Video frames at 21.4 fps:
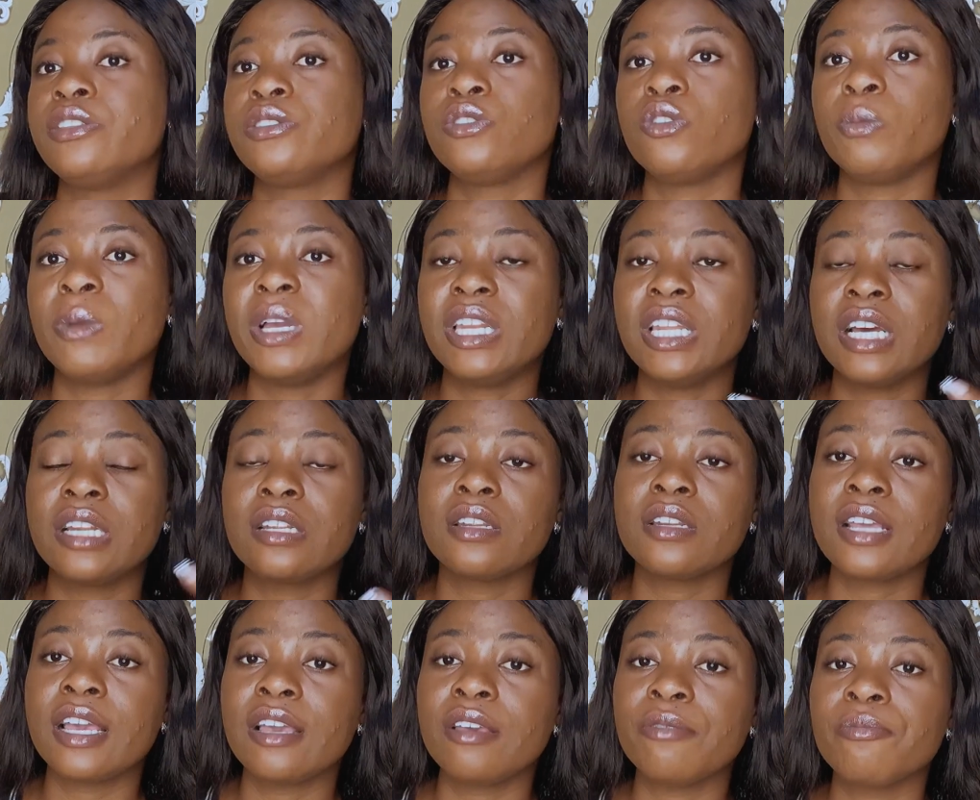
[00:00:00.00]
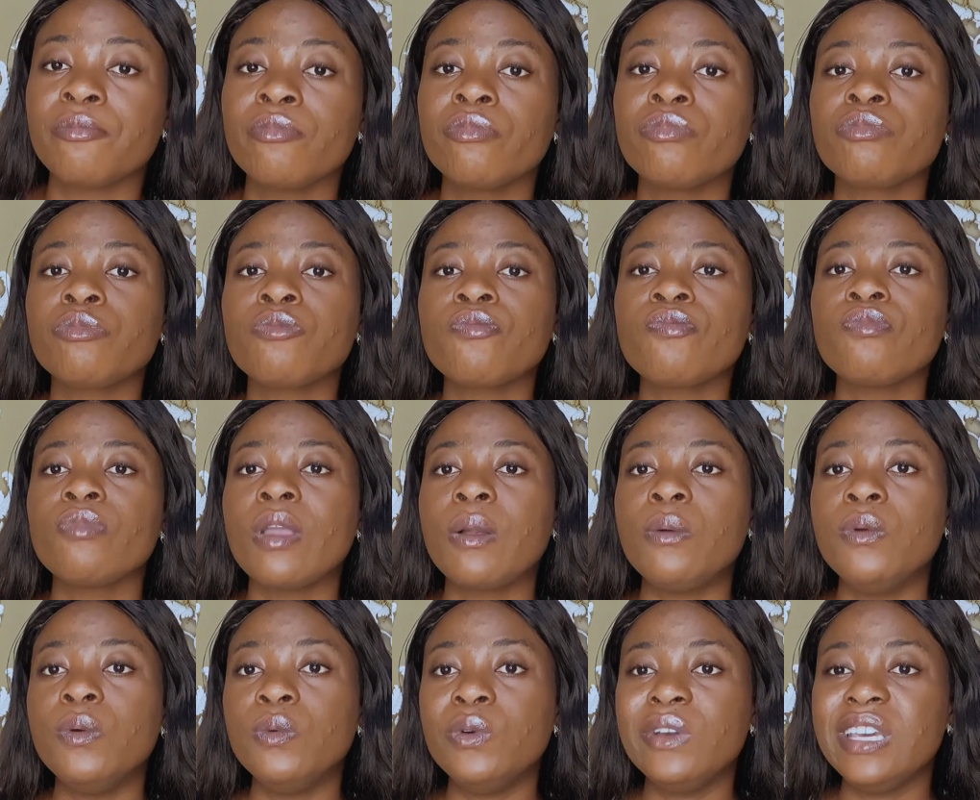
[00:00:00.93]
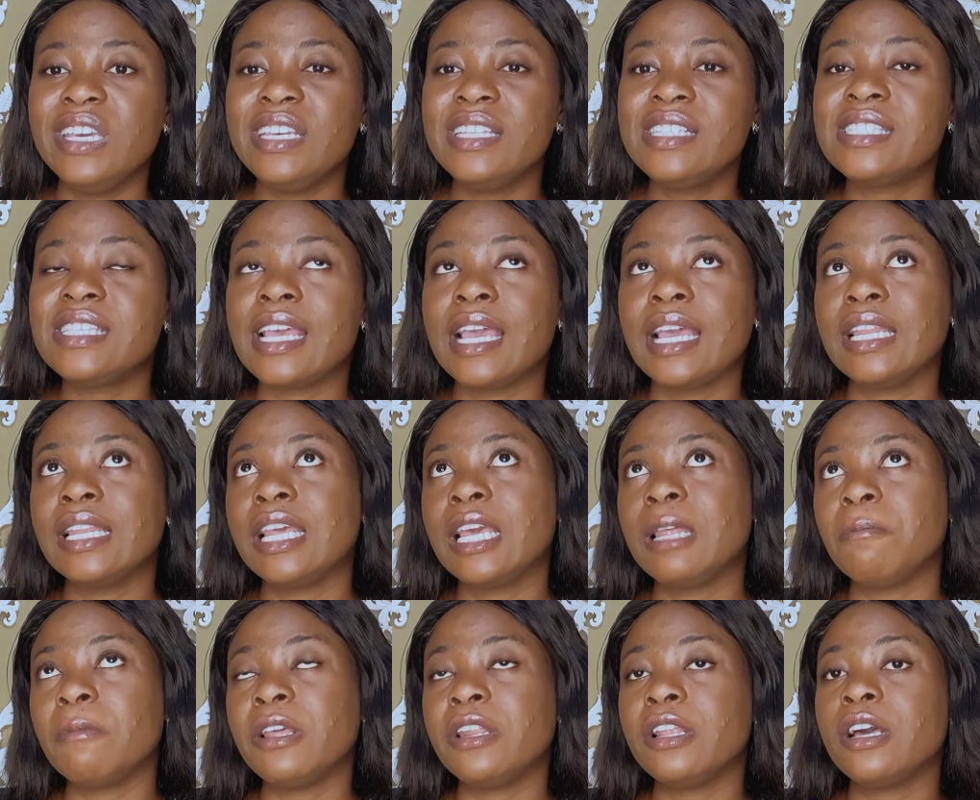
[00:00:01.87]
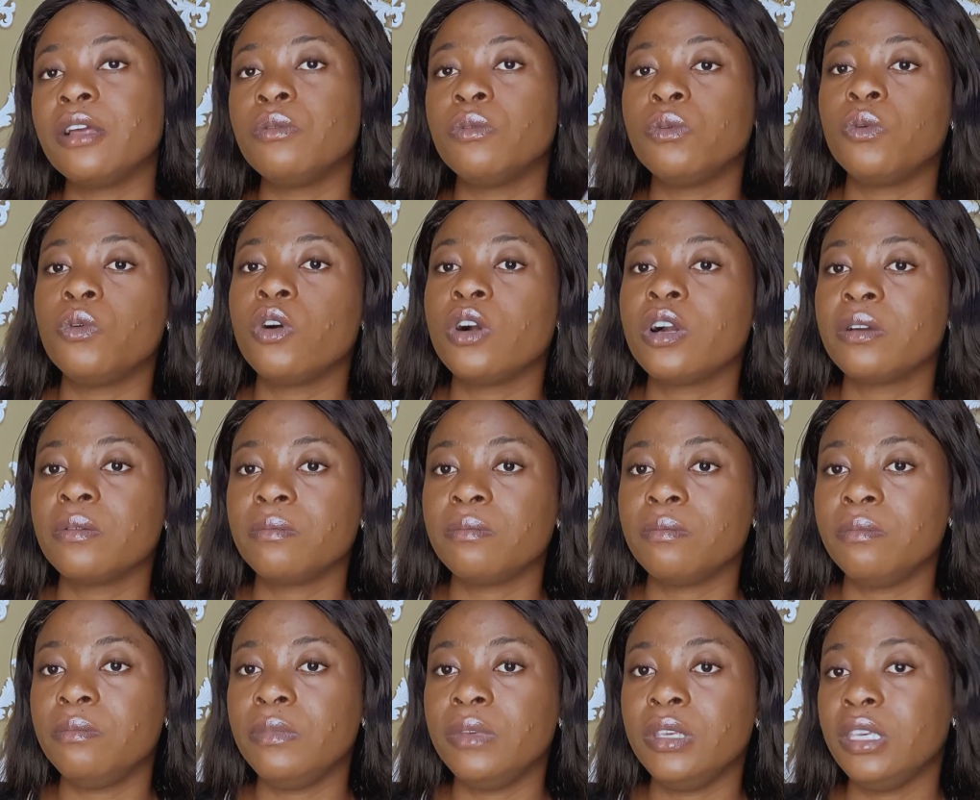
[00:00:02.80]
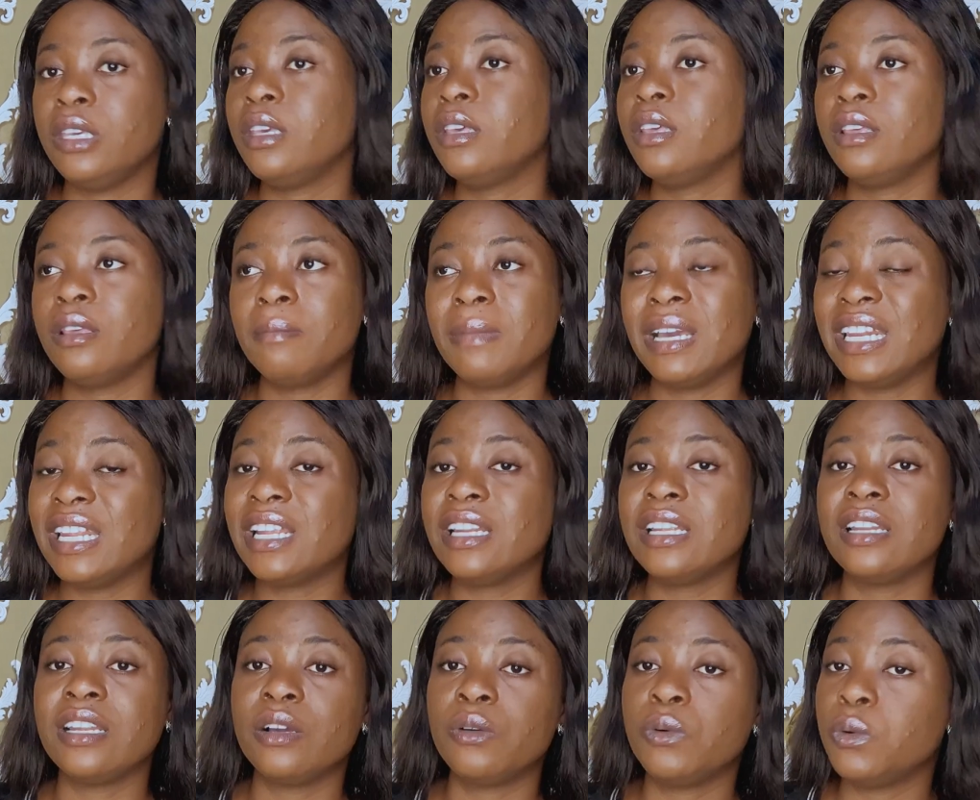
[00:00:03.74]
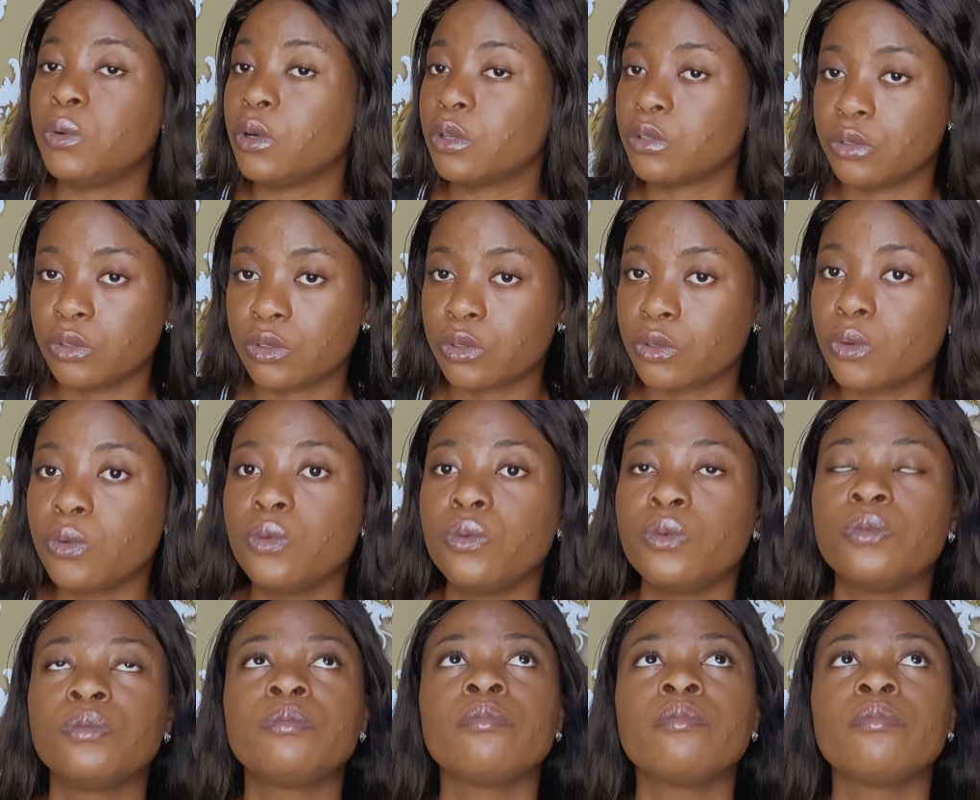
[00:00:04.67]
So my dad and I, we will eat, and then my dad and I will walk to school.